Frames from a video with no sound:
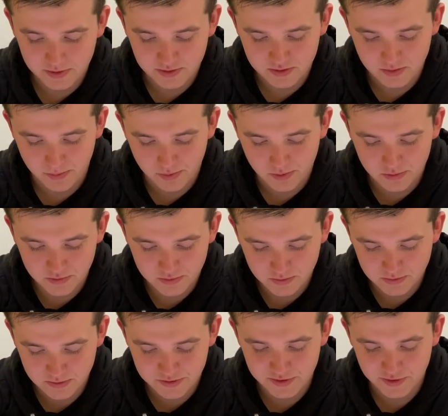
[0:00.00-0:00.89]
is a personal
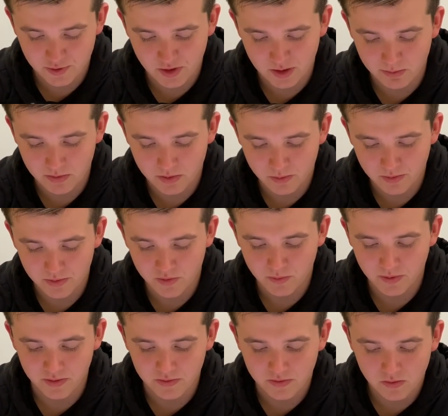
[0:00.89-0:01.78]
disagreement
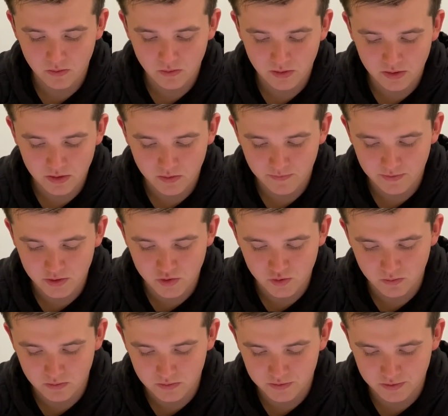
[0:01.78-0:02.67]
between two
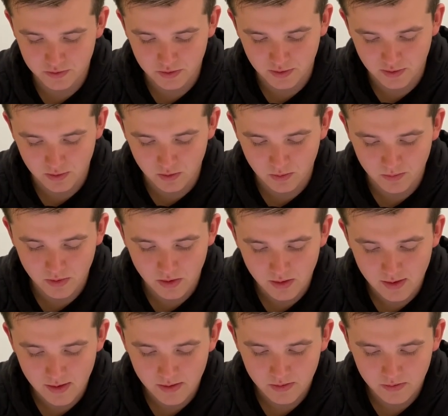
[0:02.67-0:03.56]
individuals in a group.
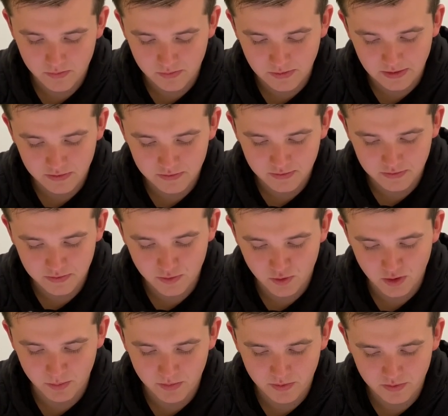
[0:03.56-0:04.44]
These
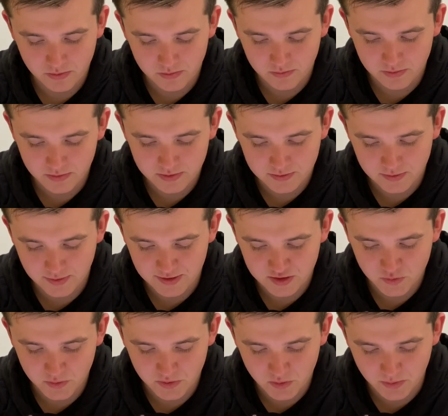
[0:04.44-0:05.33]
disagreements and dislikes
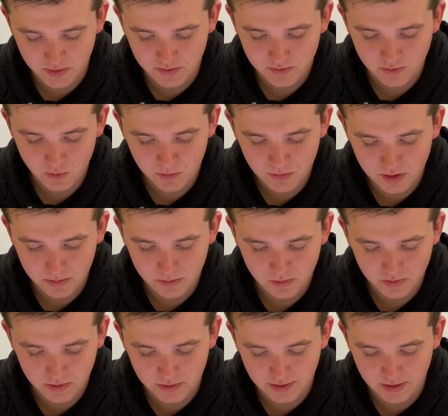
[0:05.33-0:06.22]
between two people
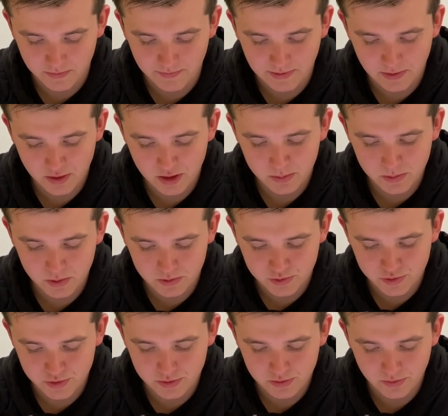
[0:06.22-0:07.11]
can get very
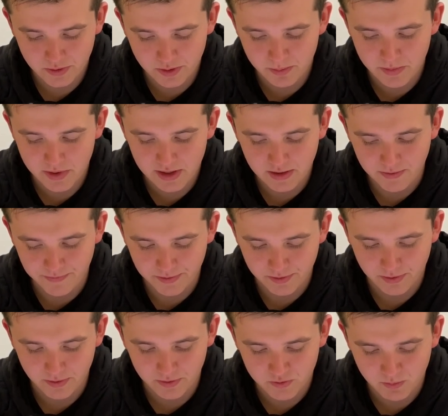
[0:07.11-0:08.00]
emotional, and many
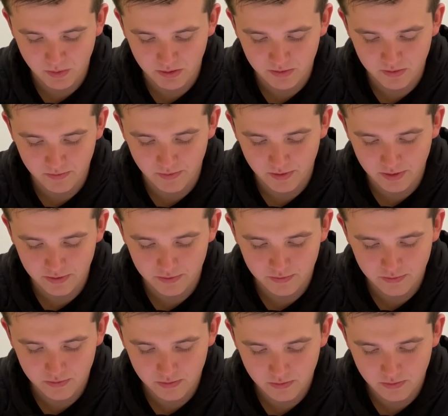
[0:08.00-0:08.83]
feelings may surface.